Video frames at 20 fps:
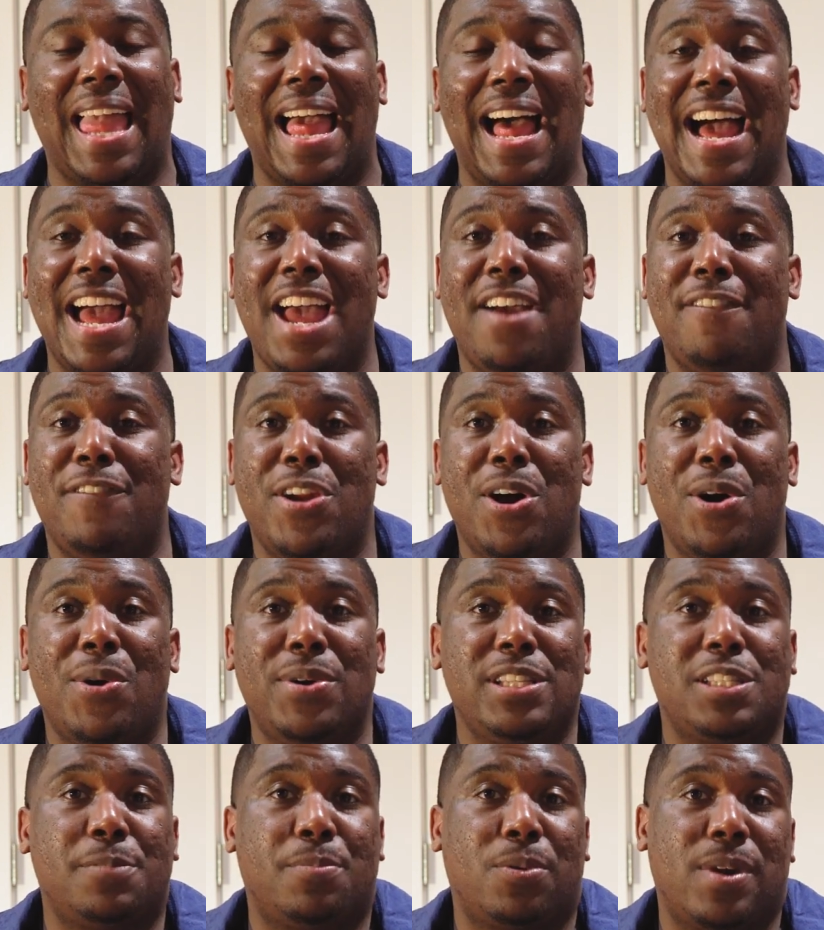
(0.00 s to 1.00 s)
I have no
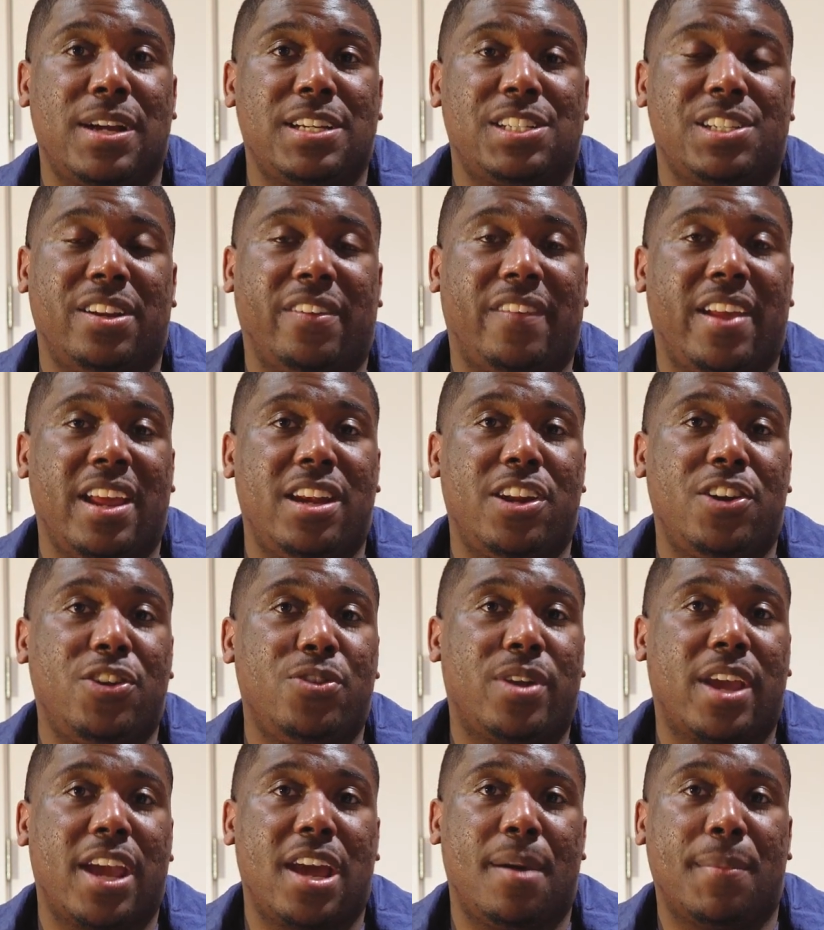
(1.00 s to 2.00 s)
inspiration of getting a new
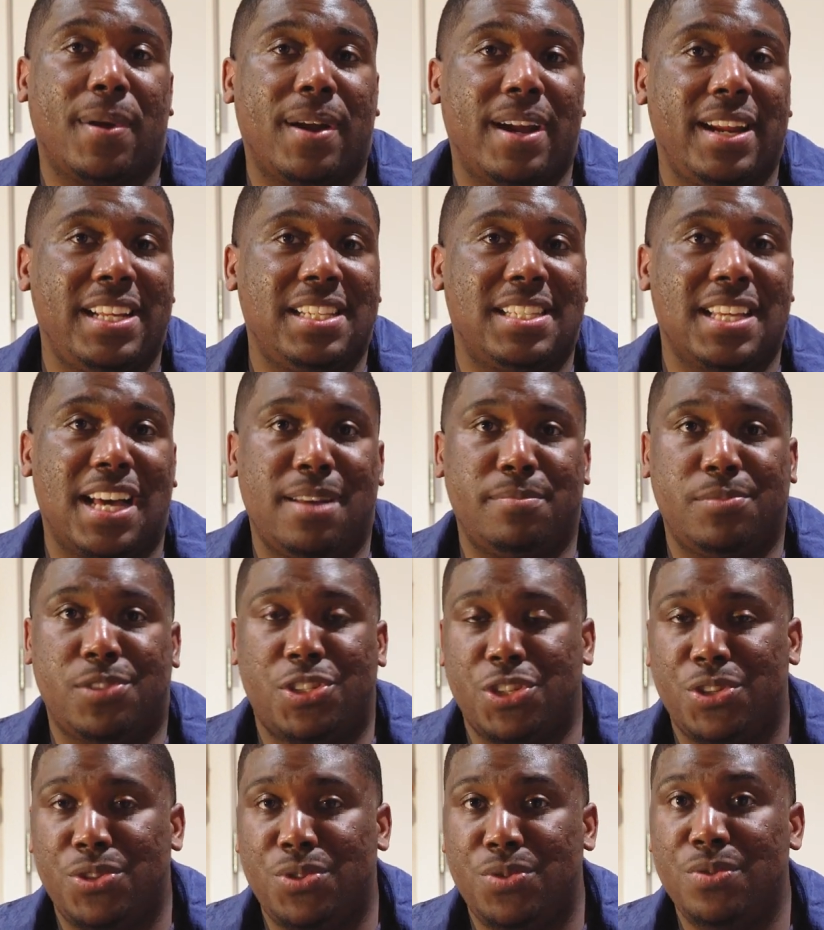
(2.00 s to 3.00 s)
camera anytime
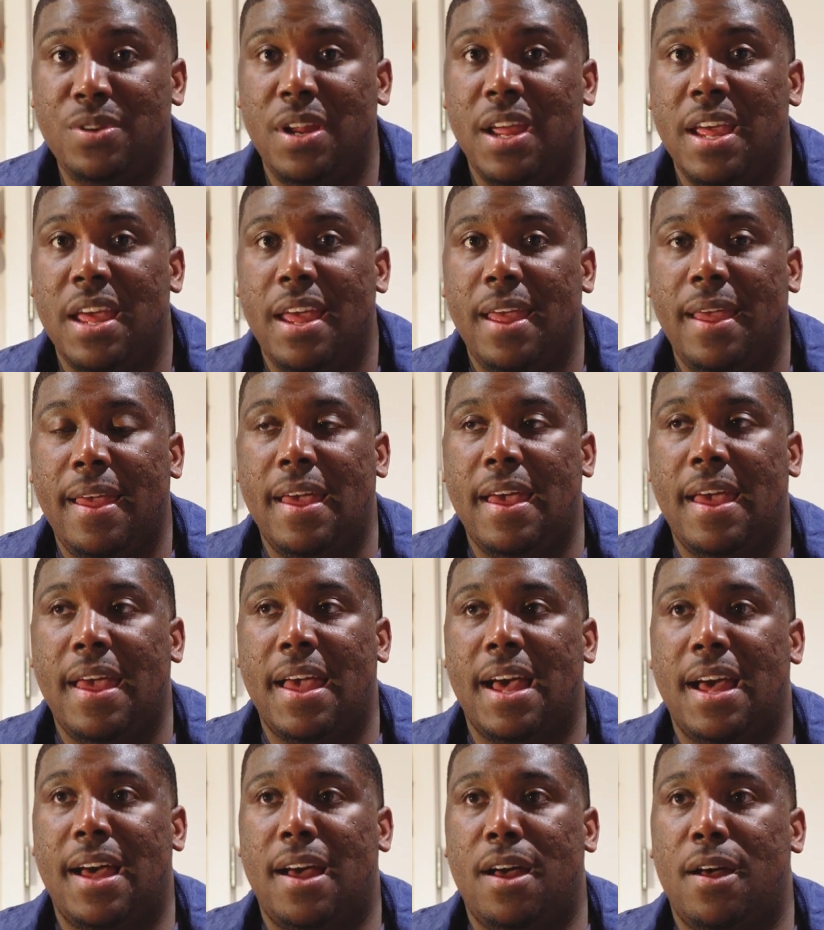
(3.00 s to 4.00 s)
soon.
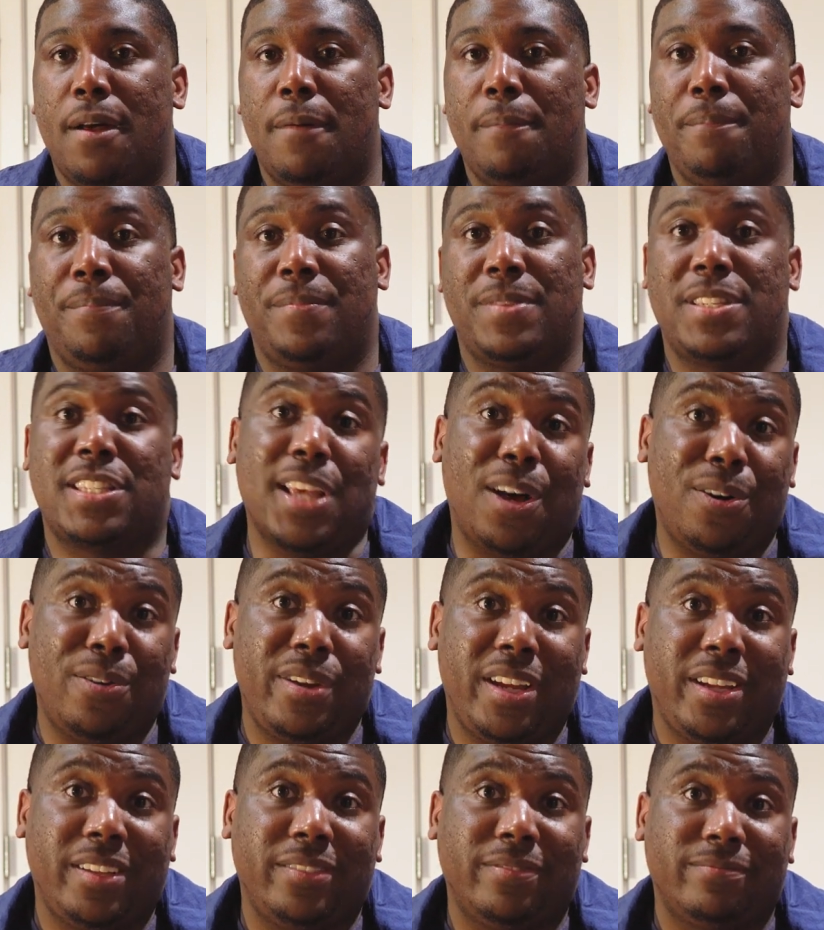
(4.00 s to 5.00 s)

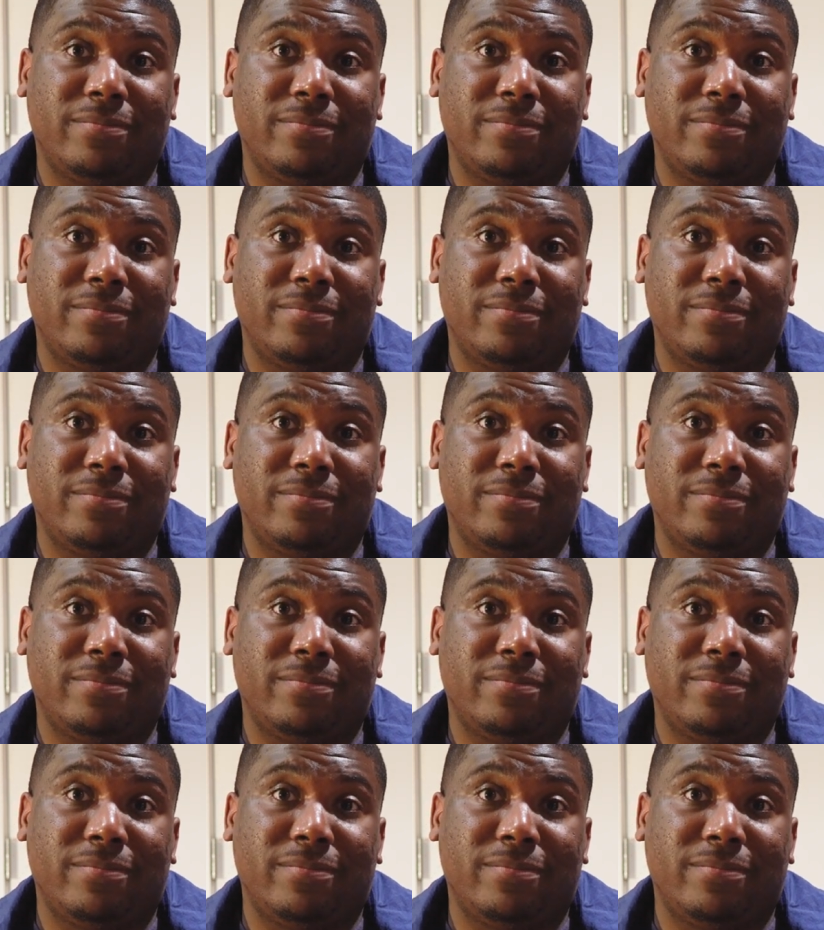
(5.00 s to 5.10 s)
Sony,